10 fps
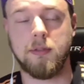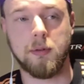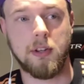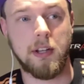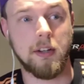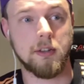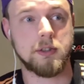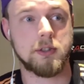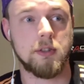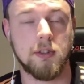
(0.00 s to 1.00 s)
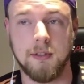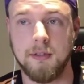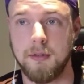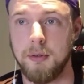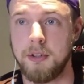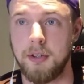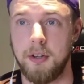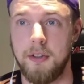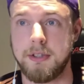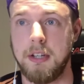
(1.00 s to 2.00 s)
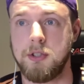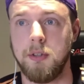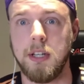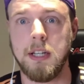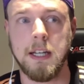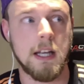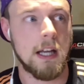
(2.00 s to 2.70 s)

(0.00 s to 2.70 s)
years, through the turn of the century.